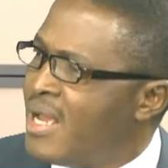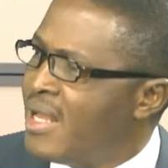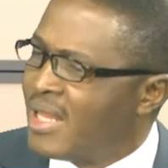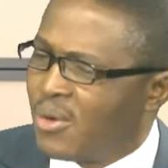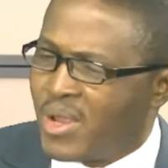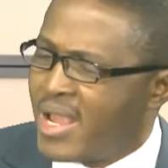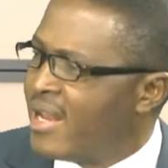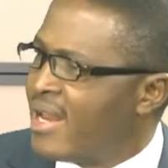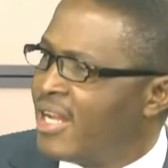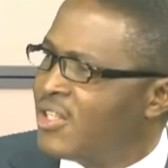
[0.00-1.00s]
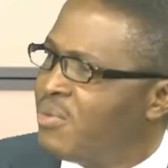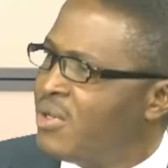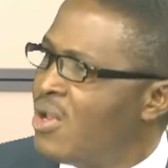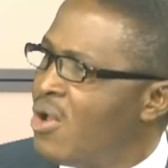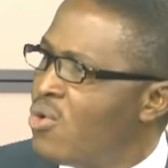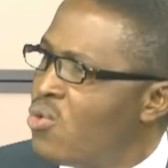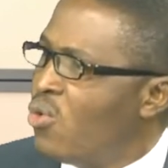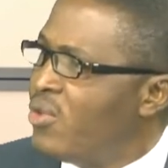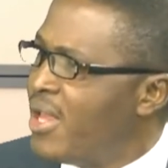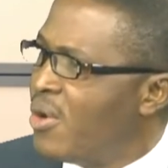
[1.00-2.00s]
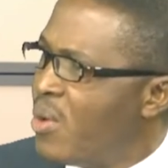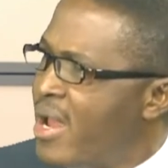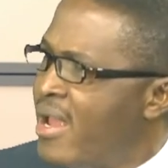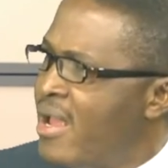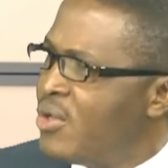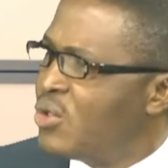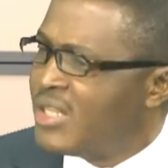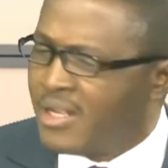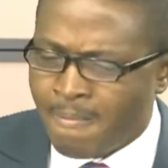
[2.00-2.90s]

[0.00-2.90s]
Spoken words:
that we heard has been rolled away. You see,